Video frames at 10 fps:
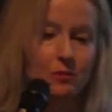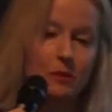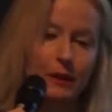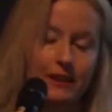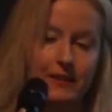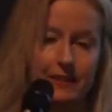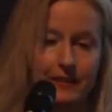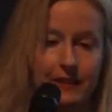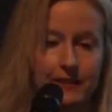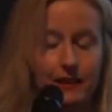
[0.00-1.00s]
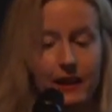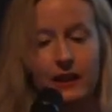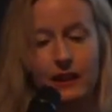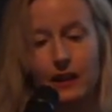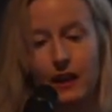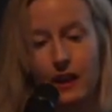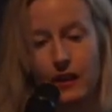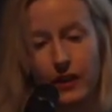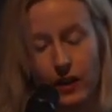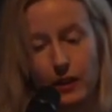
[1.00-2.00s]
to me because it's this link
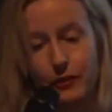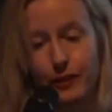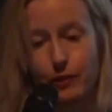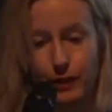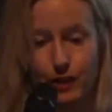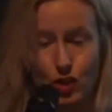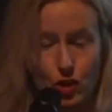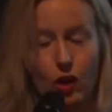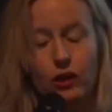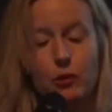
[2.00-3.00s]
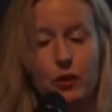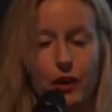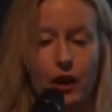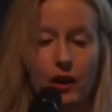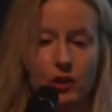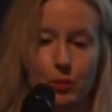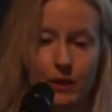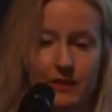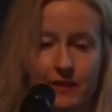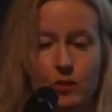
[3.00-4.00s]
that I feel very strongly with Ireland, but
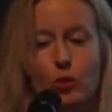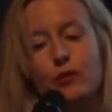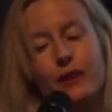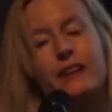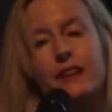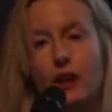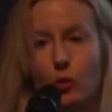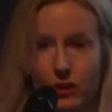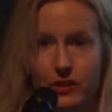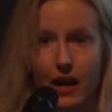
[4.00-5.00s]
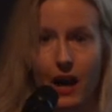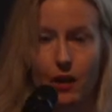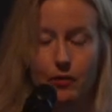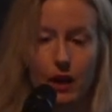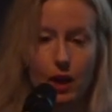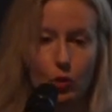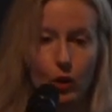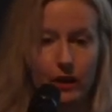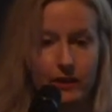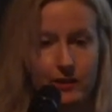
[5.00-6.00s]
it's the sort of link that I want to have
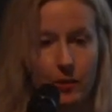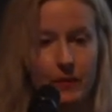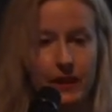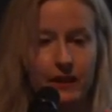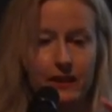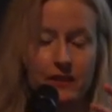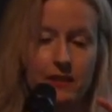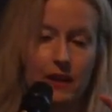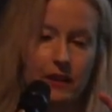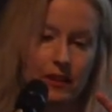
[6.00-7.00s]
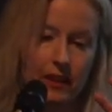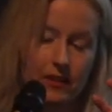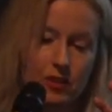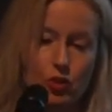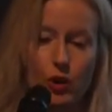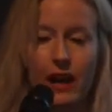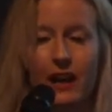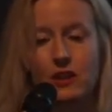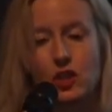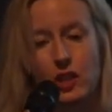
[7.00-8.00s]
where it's something that's that's
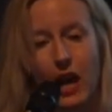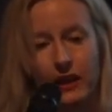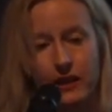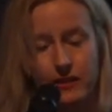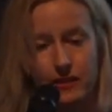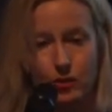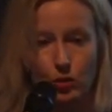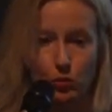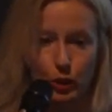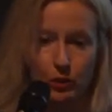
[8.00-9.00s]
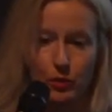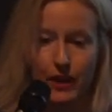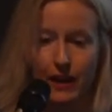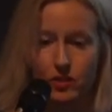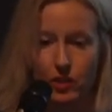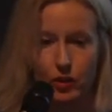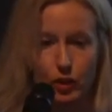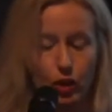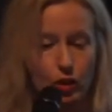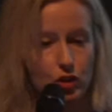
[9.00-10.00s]
strange and it's, it's sort of working with outsider
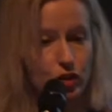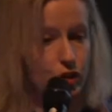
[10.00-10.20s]
culture.